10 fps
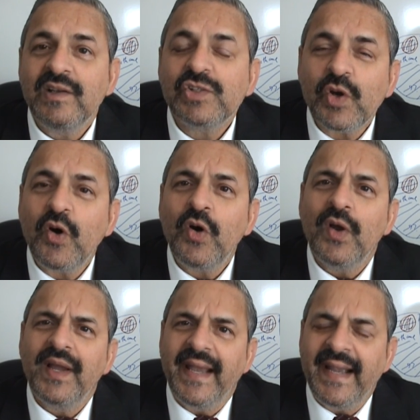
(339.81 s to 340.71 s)
So
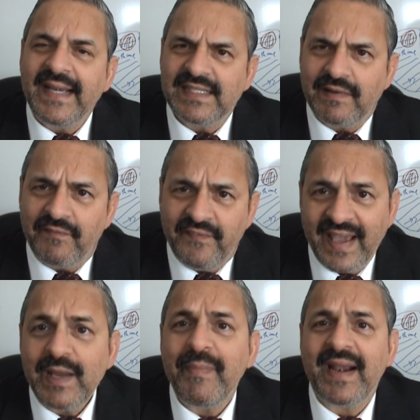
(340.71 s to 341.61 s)
it is a
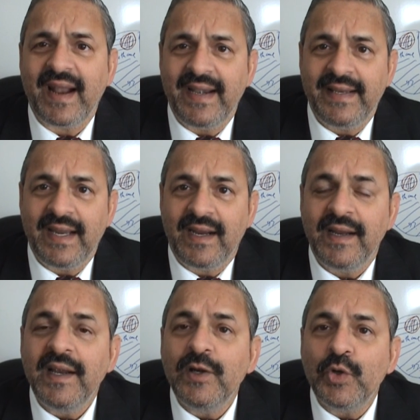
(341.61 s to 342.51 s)
very bad
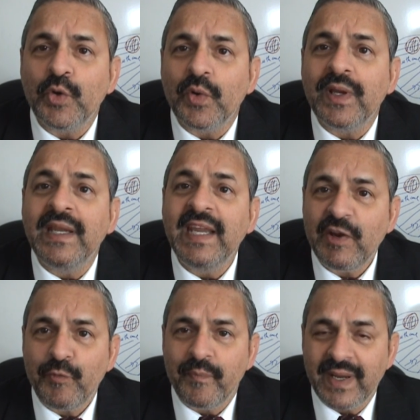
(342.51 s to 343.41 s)
idea to
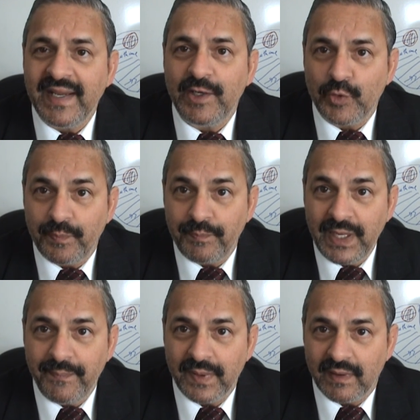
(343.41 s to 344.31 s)
give money to
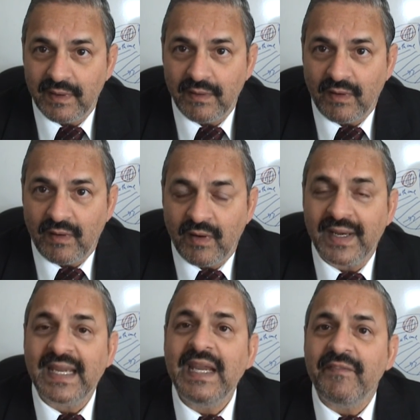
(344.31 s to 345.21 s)
people or
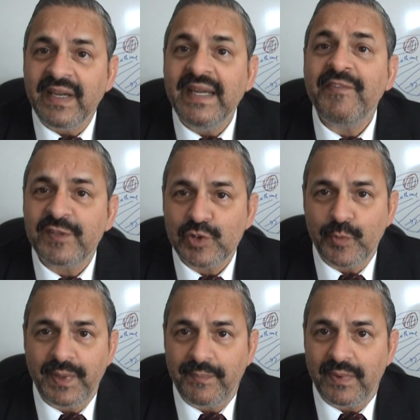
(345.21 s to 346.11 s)
give gifts to
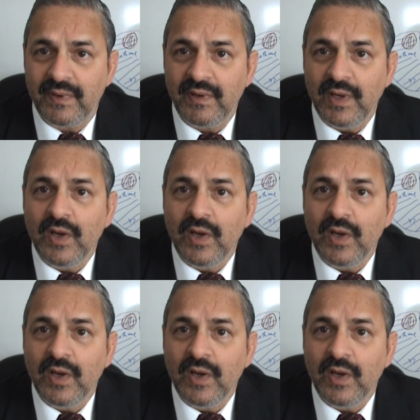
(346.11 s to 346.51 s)
people